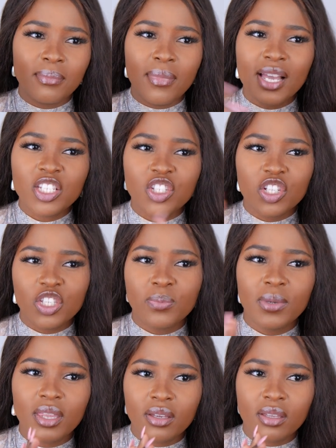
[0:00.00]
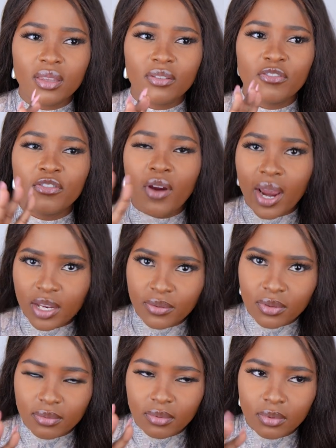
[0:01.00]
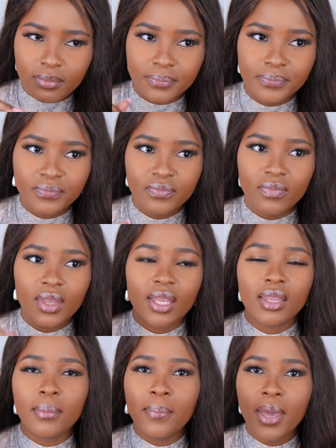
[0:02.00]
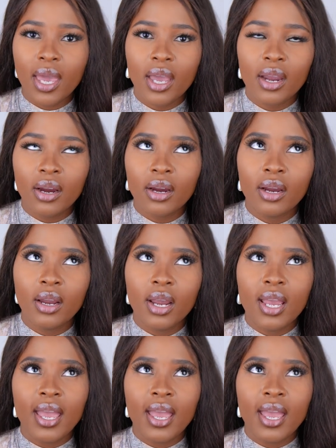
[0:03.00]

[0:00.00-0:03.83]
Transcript: It must just be the the fra the pear